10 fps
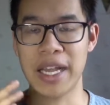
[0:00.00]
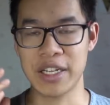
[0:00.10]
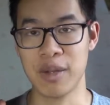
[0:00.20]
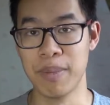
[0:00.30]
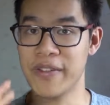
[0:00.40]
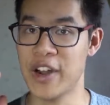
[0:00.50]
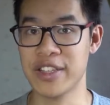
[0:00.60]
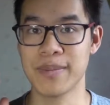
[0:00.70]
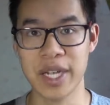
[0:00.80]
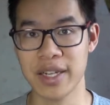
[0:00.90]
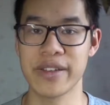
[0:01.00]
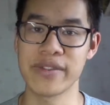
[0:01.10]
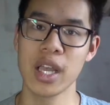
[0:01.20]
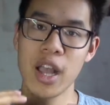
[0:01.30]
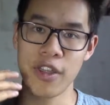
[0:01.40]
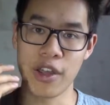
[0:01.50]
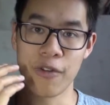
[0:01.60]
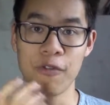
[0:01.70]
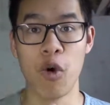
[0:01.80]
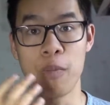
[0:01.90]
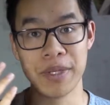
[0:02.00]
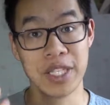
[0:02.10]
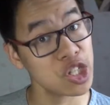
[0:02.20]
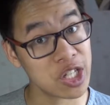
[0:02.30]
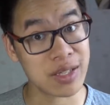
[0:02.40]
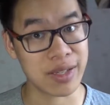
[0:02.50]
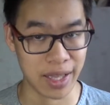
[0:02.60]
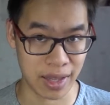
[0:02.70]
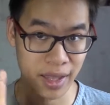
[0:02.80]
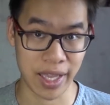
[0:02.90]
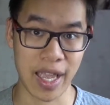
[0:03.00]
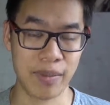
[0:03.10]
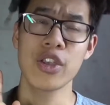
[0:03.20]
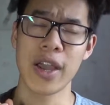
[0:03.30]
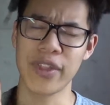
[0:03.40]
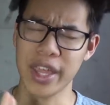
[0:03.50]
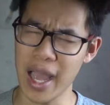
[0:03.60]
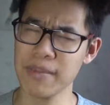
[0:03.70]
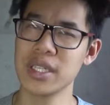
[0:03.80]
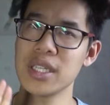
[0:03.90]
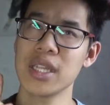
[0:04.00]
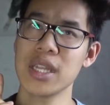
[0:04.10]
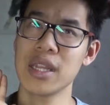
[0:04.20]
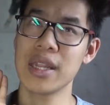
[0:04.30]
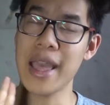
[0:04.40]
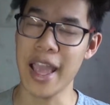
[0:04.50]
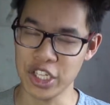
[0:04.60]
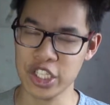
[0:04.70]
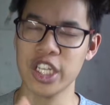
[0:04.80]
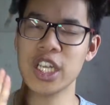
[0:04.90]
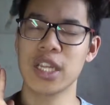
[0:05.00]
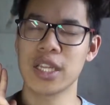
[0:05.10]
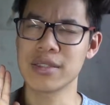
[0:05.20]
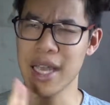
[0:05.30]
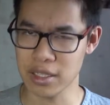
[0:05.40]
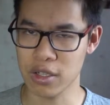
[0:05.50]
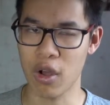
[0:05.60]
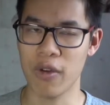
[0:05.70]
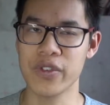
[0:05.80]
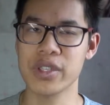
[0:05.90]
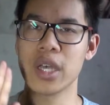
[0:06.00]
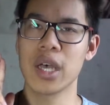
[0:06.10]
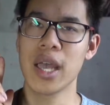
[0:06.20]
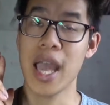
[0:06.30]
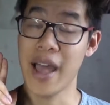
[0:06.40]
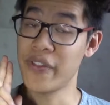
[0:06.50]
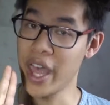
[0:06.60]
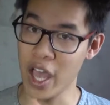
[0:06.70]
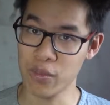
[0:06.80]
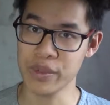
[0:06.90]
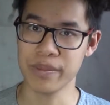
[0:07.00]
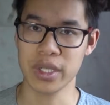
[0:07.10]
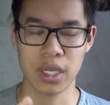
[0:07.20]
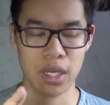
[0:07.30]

and complete various objectives. There are 4 positions in the game. You have the captain, the engineer, the tactical officer, and the helmsman.